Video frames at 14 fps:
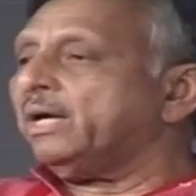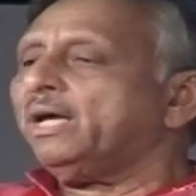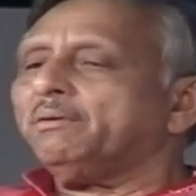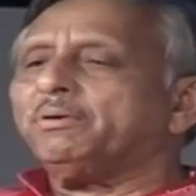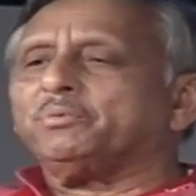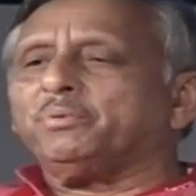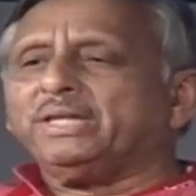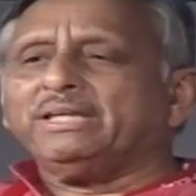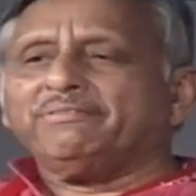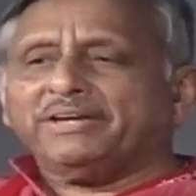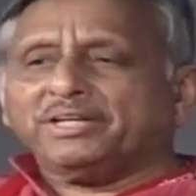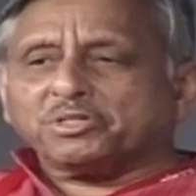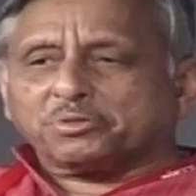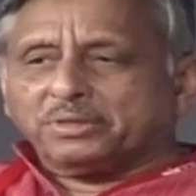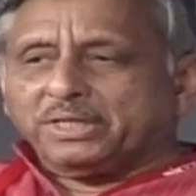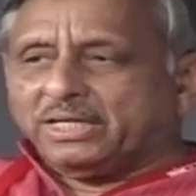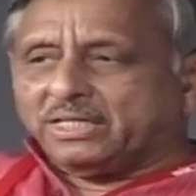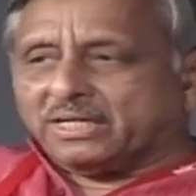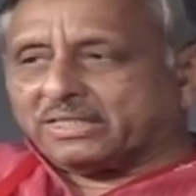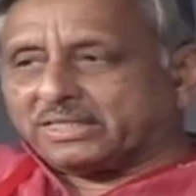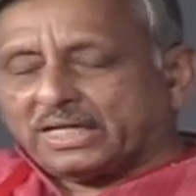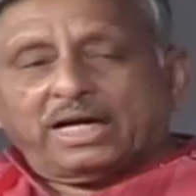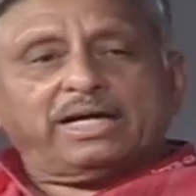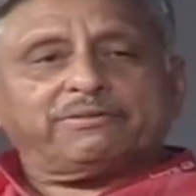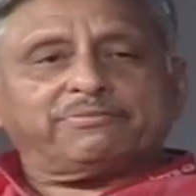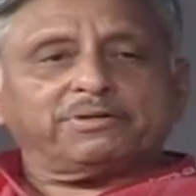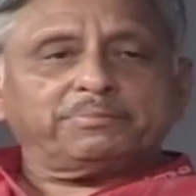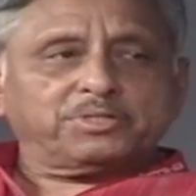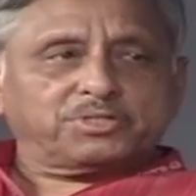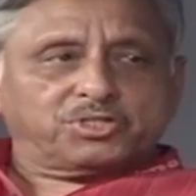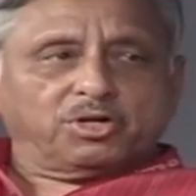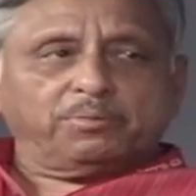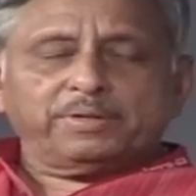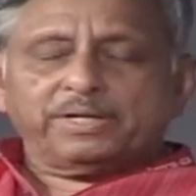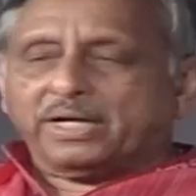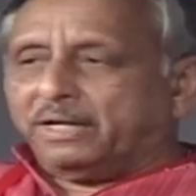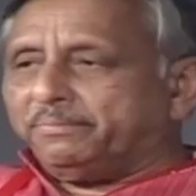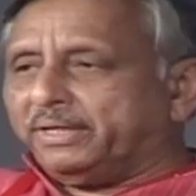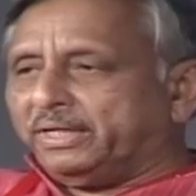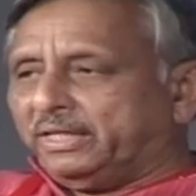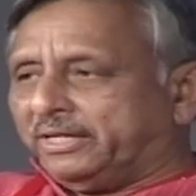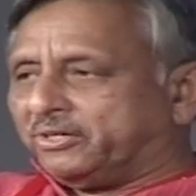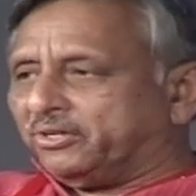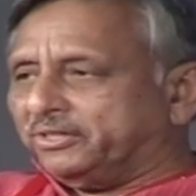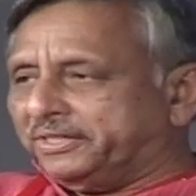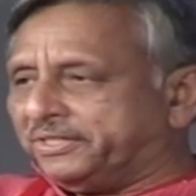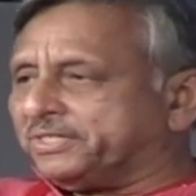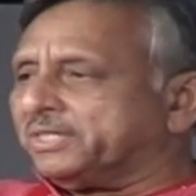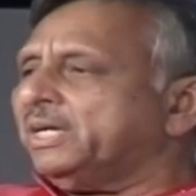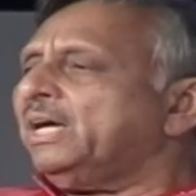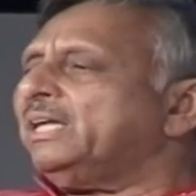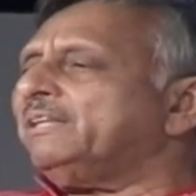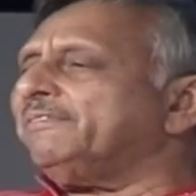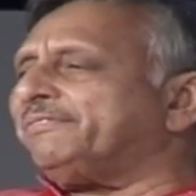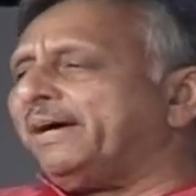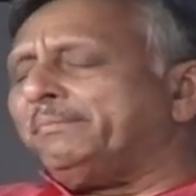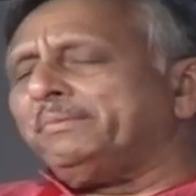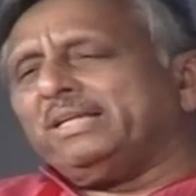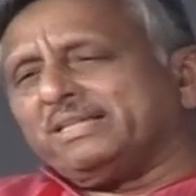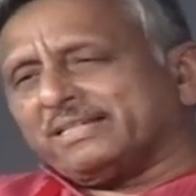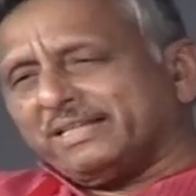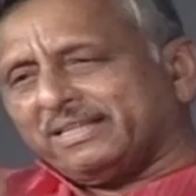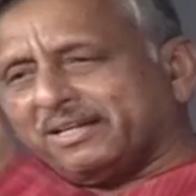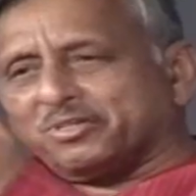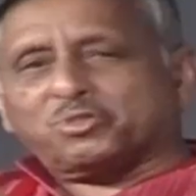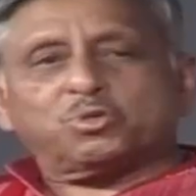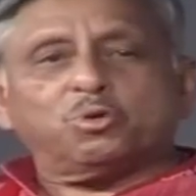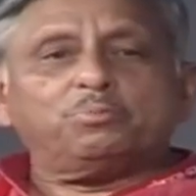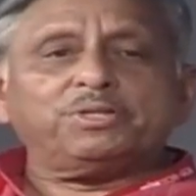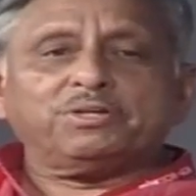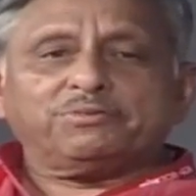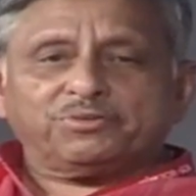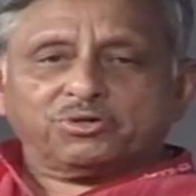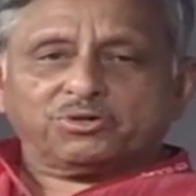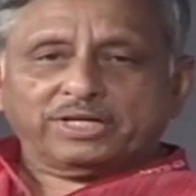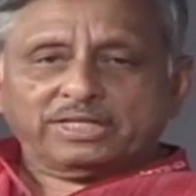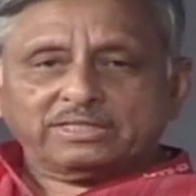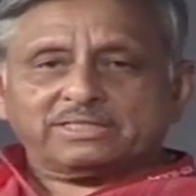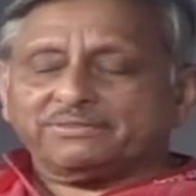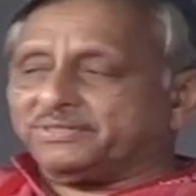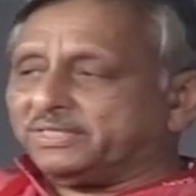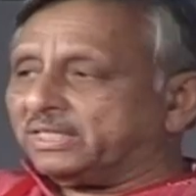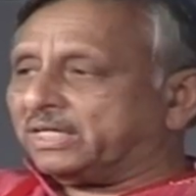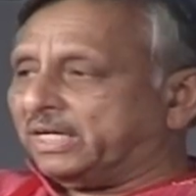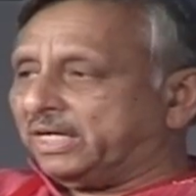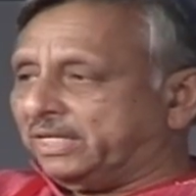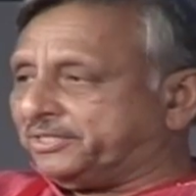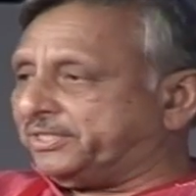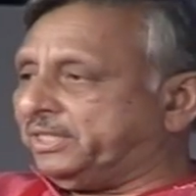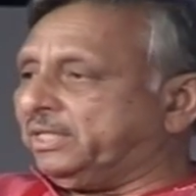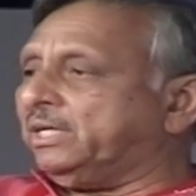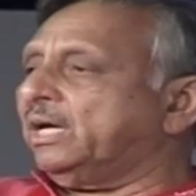But when eventually he retired from his job in Raebareli College, the family said, there are so many of your relatives in Karachi,